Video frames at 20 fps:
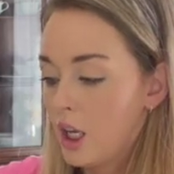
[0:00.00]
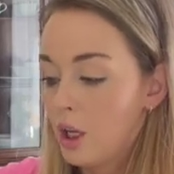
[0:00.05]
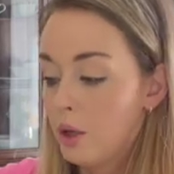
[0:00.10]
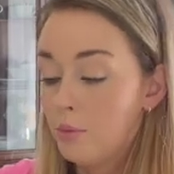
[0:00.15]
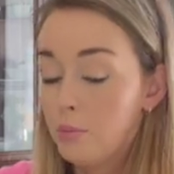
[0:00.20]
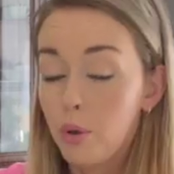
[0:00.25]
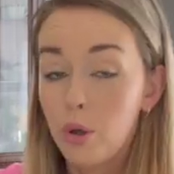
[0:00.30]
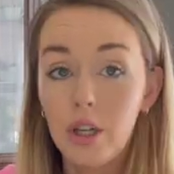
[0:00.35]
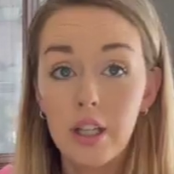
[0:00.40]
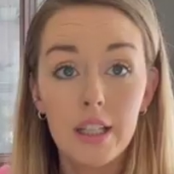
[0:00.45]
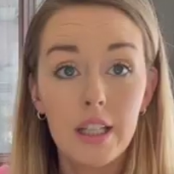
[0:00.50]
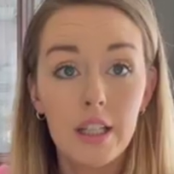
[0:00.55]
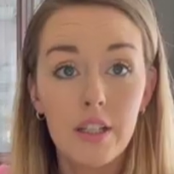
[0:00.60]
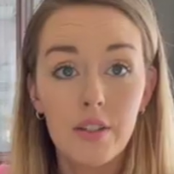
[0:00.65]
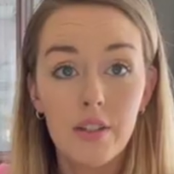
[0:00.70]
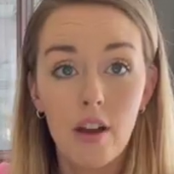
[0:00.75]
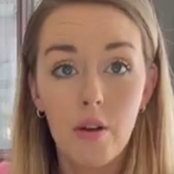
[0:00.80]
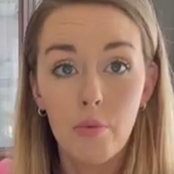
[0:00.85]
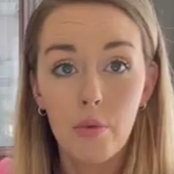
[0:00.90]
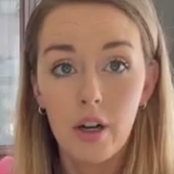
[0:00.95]
putting these
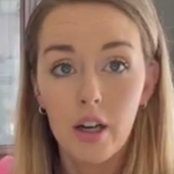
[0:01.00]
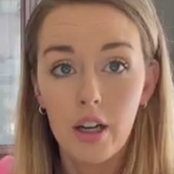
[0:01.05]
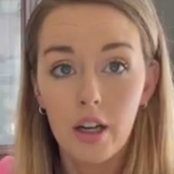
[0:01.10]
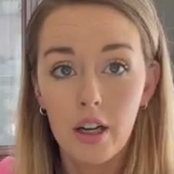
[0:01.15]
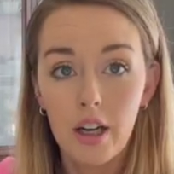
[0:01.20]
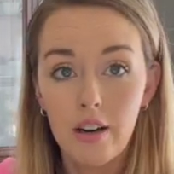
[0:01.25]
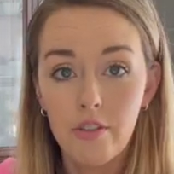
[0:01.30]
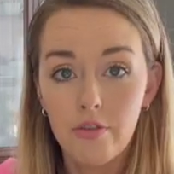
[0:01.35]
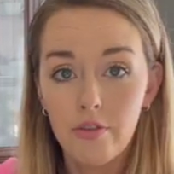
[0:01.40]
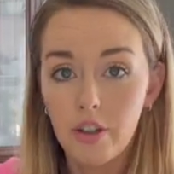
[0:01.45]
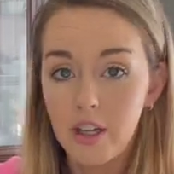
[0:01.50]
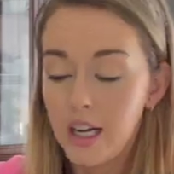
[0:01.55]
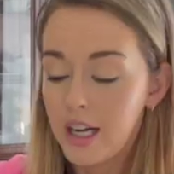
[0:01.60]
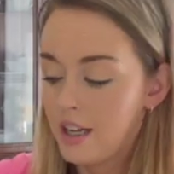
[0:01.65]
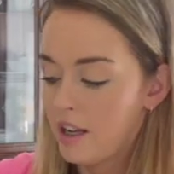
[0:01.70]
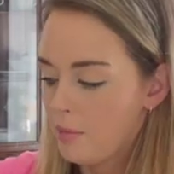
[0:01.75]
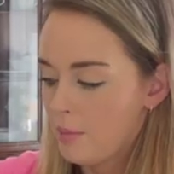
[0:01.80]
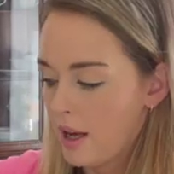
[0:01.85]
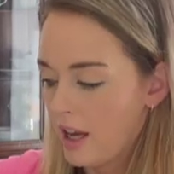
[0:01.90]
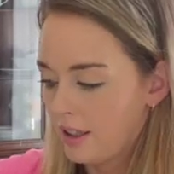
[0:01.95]
somewhere and forgetting
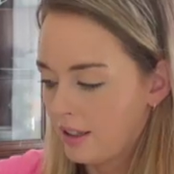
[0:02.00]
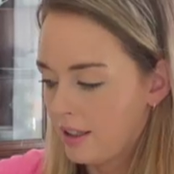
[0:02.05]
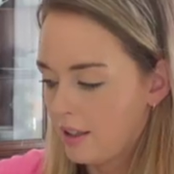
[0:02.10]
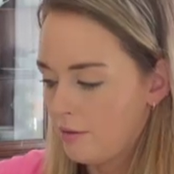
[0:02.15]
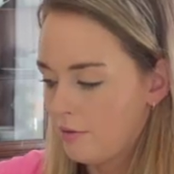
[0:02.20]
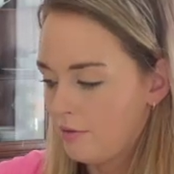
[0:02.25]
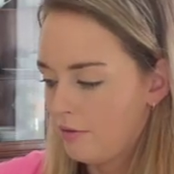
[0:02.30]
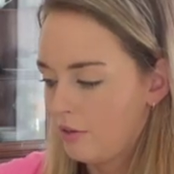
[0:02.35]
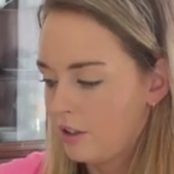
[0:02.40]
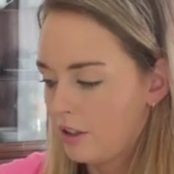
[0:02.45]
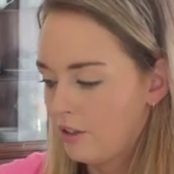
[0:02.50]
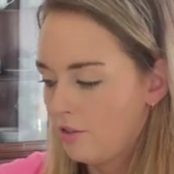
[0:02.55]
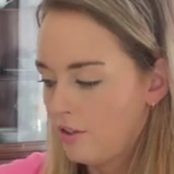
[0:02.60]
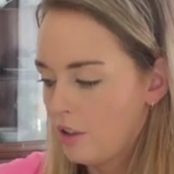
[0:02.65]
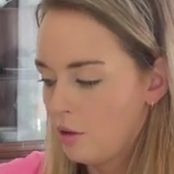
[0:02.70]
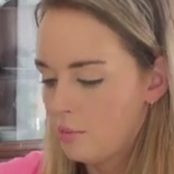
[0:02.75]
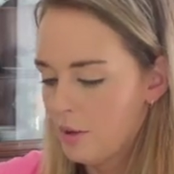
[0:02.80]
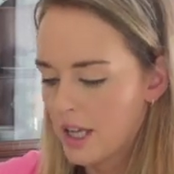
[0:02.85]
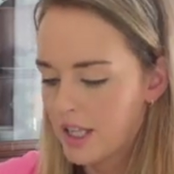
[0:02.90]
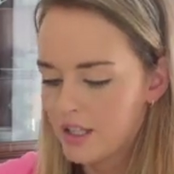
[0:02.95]
about them for a few
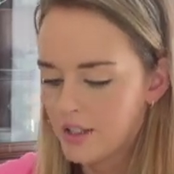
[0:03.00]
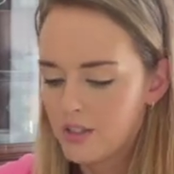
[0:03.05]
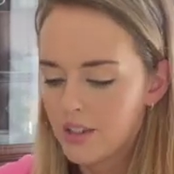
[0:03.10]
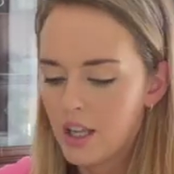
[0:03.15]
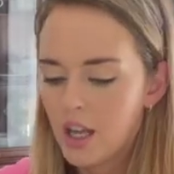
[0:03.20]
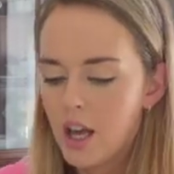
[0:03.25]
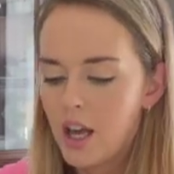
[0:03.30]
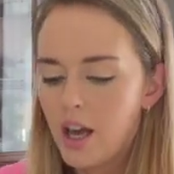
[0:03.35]
months.